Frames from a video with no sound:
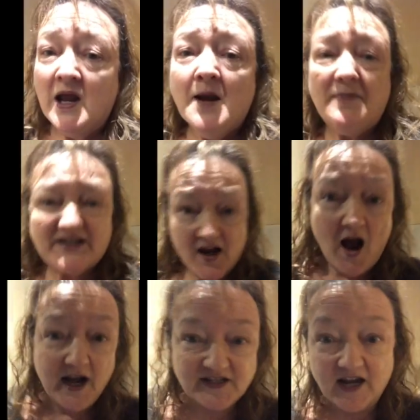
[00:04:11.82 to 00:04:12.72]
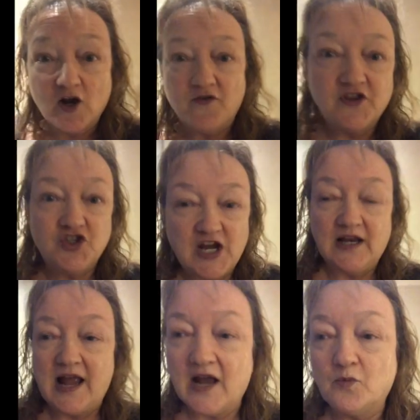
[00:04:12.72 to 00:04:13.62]
besides get over the jet
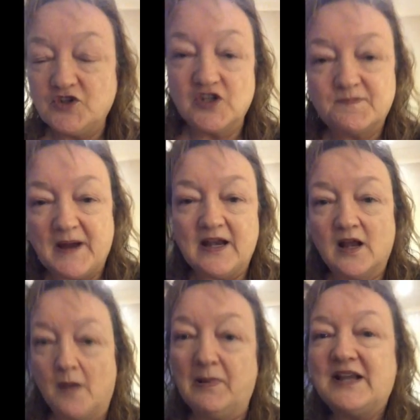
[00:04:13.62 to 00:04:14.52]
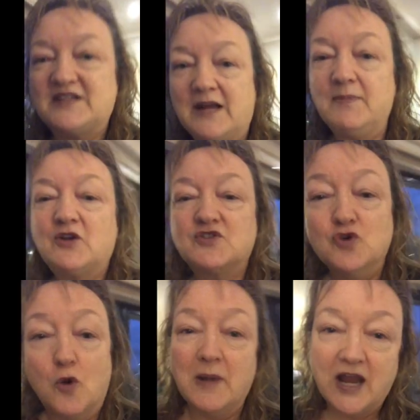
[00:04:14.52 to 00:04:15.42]
lag, which has been a blessing, because
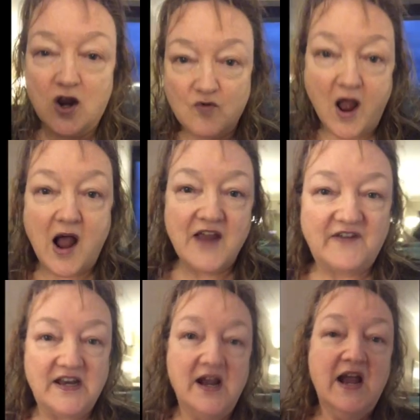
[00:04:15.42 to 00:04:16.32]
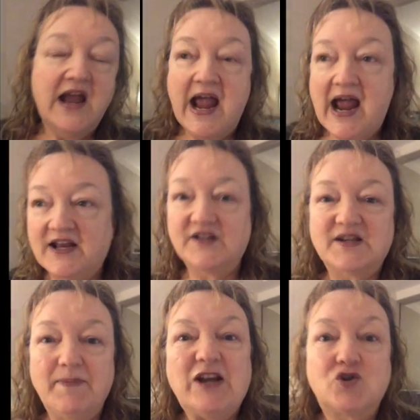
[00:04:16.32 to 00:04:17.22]
normally I arrive and it's
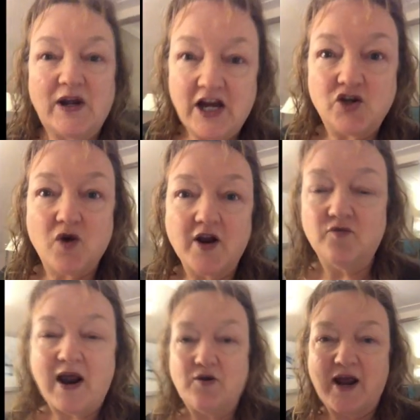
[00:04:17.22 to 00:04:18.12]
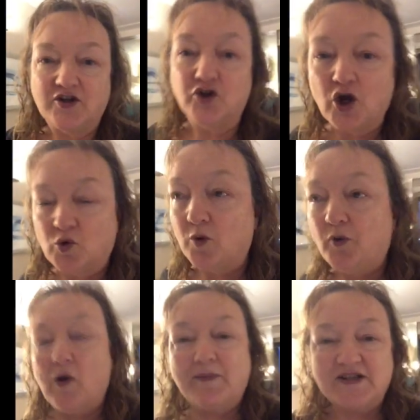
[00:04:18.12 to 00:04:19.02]
a bit tricky trying to run around and go to
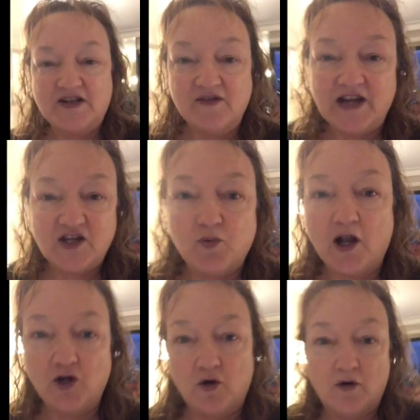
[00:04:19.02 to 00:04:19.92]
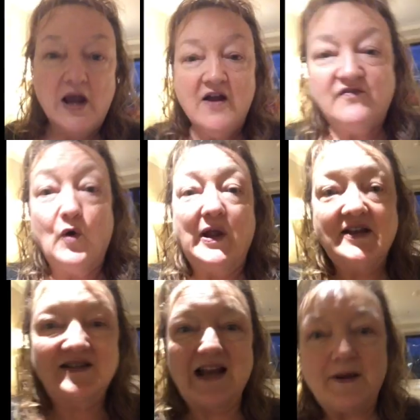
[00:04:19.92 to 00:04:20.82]
appointments and things while you're falling
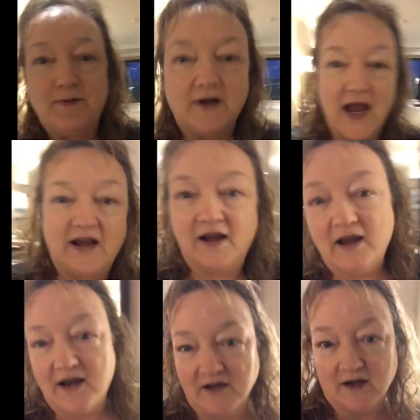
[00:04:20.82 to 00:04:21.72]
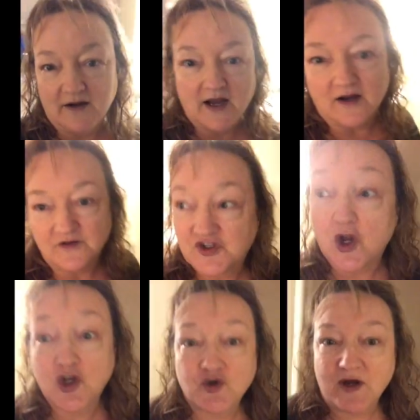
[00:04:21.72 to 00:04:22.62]
asleep at a
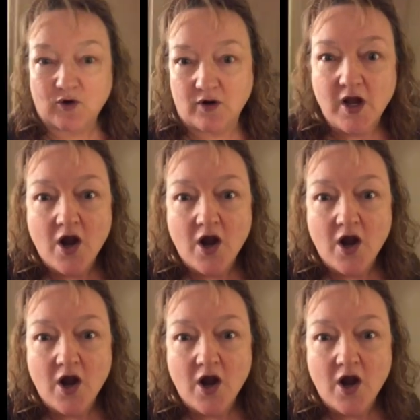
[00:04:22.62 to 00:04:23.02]
surgery or